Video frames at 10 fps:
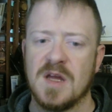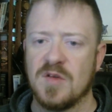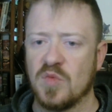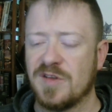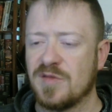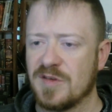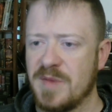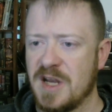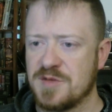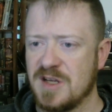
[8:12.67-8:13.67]
Resource
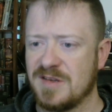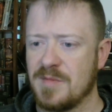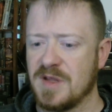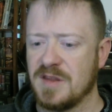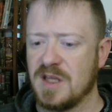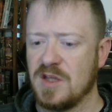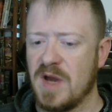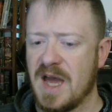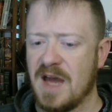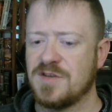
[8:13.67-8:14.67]
management is something that you
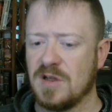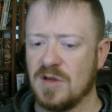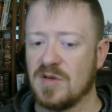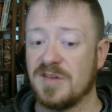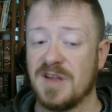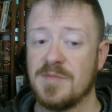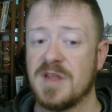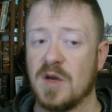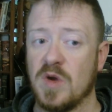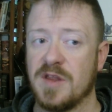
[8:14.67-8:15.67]
have to learn. Same
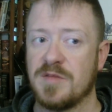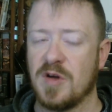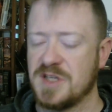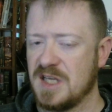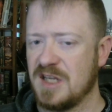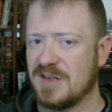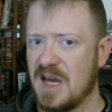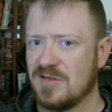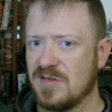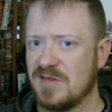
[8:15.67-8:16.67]
thing with spontaneous
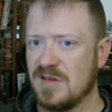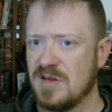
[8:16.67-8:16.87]
casters.